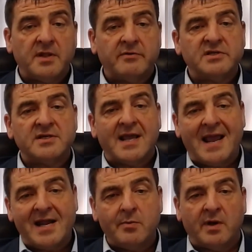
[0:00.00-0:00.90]
but there isn't
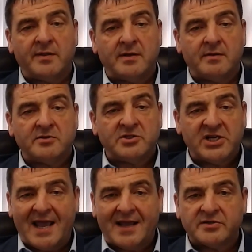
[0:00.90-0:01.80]
anyone that
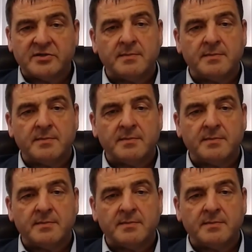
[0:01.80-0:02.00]
checks